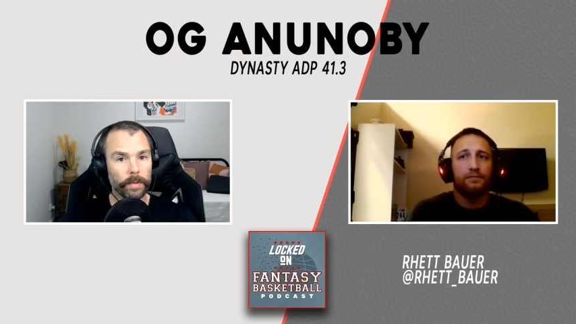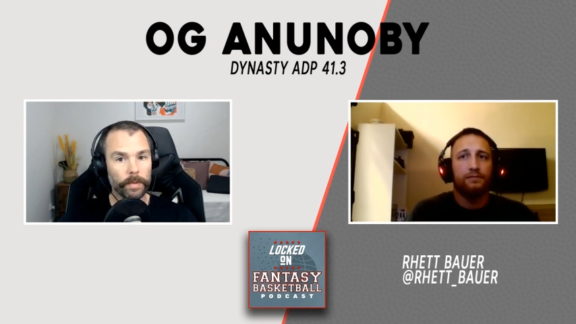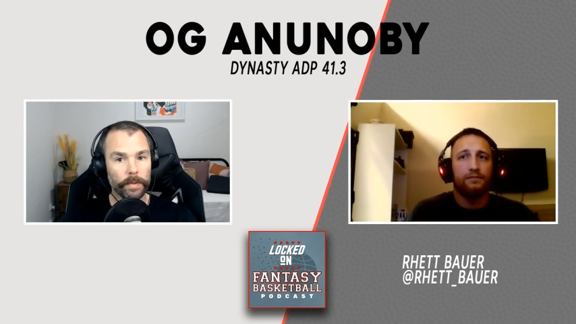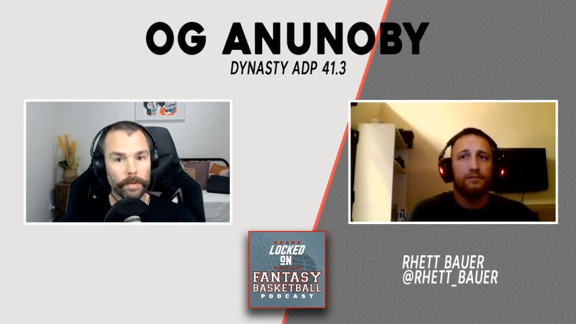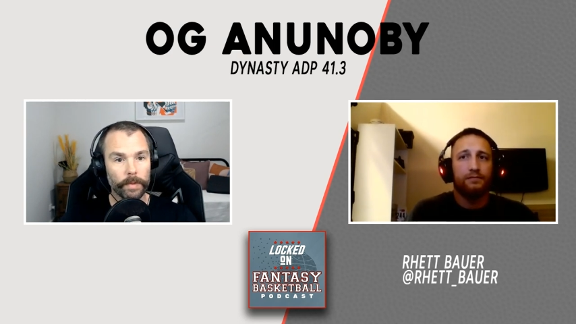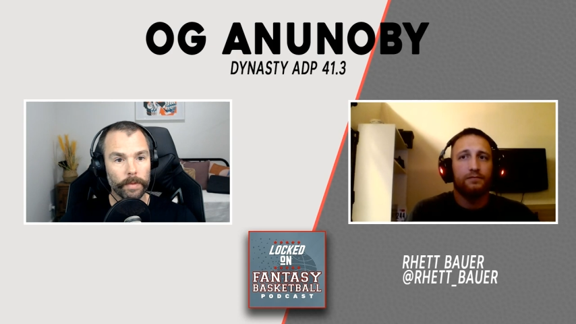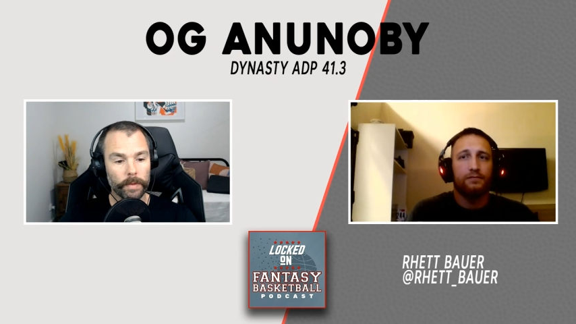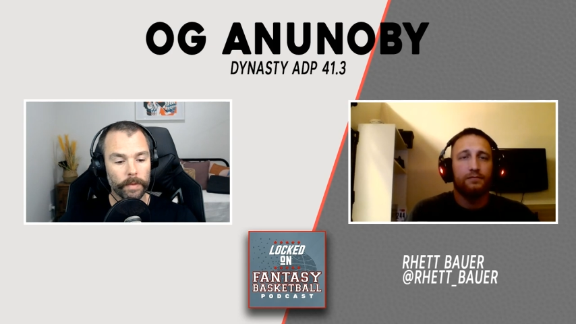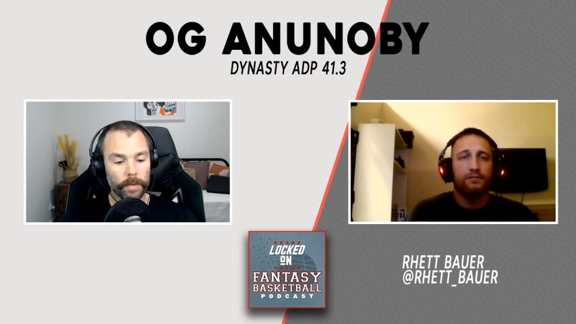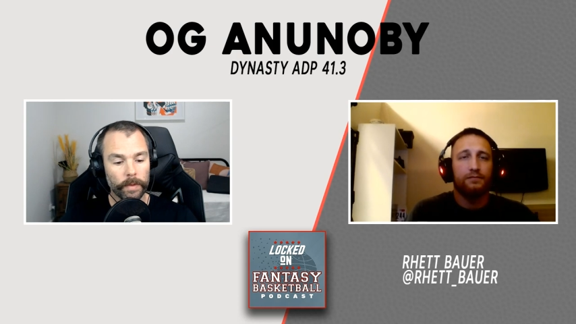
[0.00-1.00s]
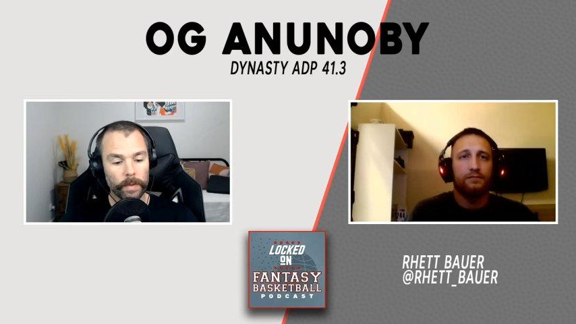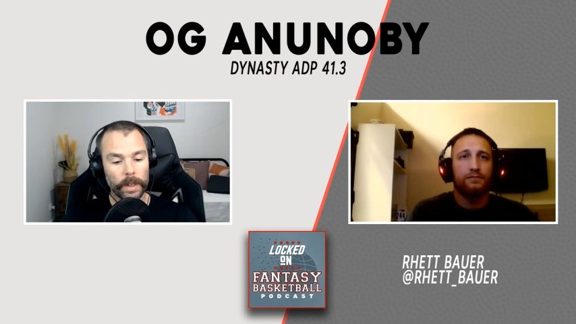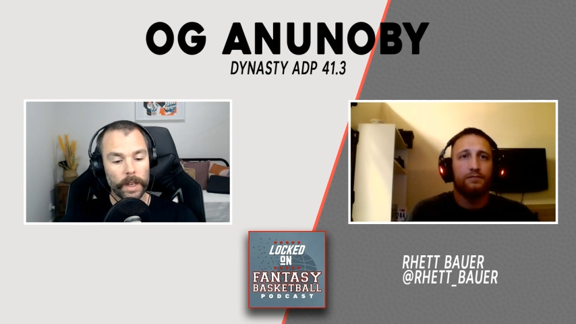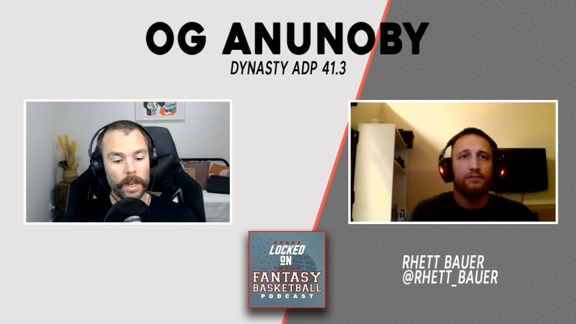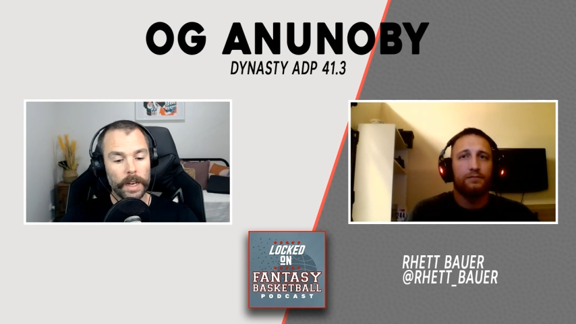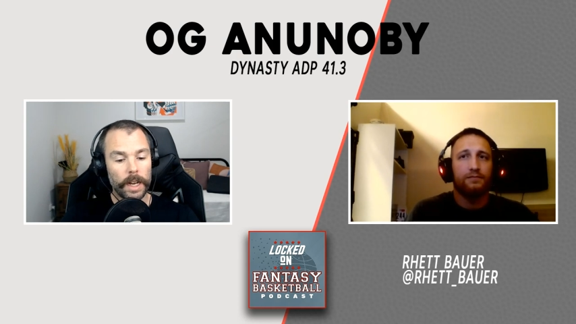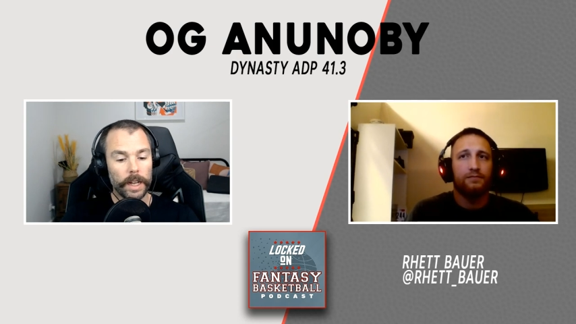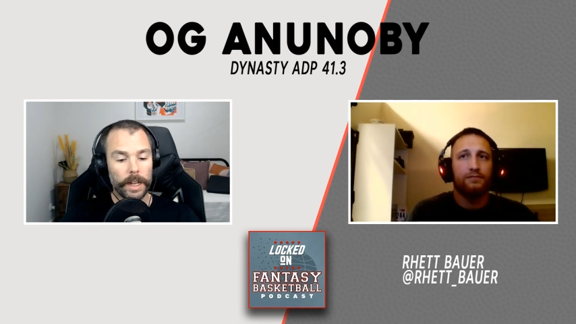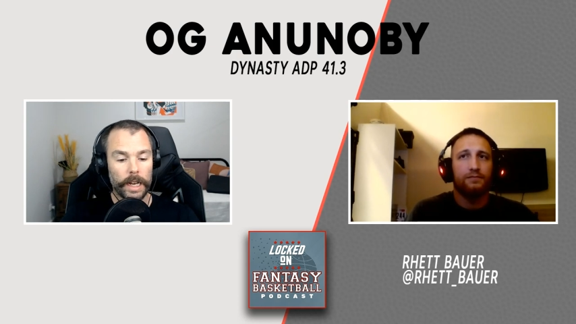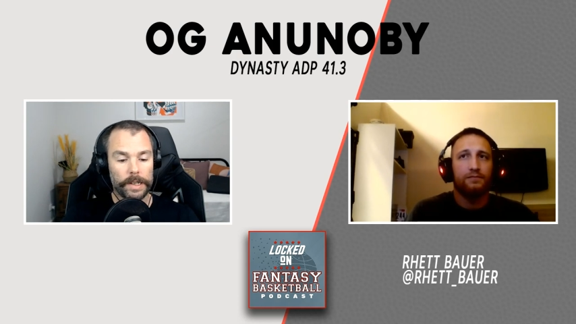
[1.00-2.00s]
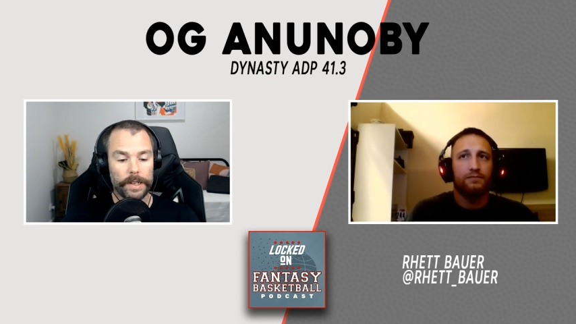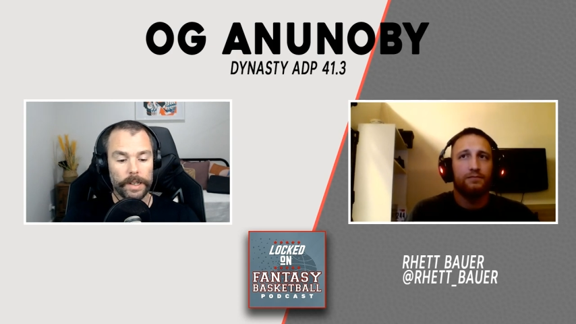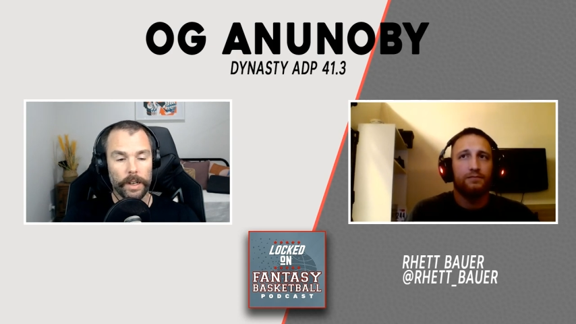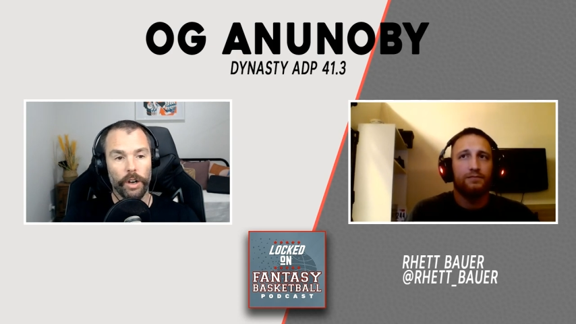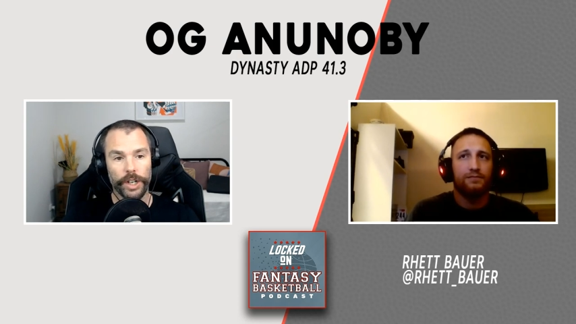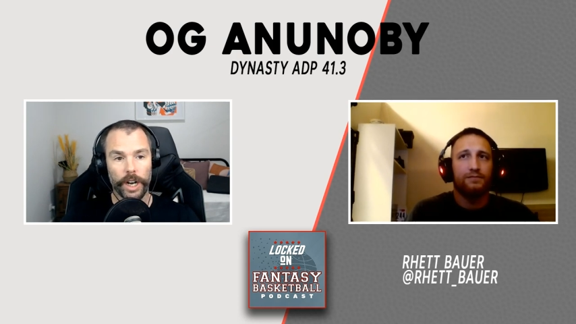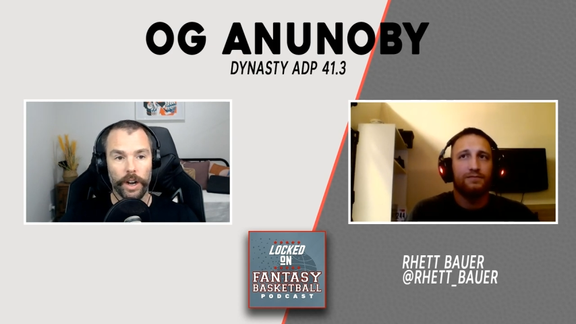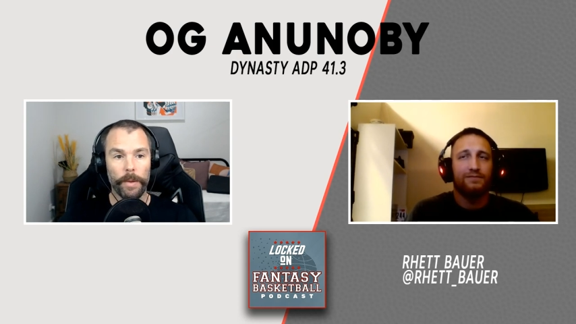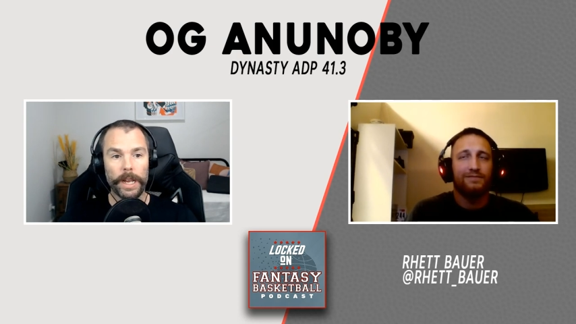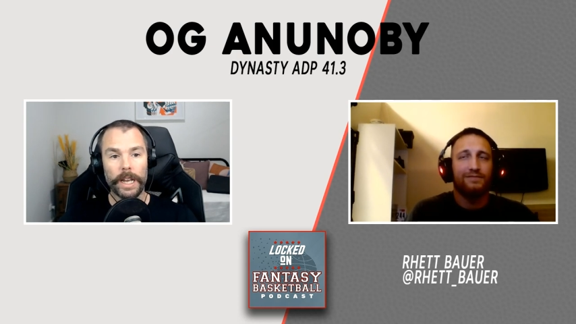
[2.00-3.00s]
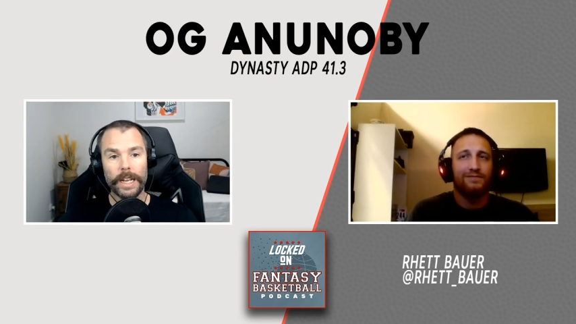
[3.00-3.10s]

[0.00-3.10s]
Speaker 1: Uh, you better stop OG. Yes, OG Anunoby.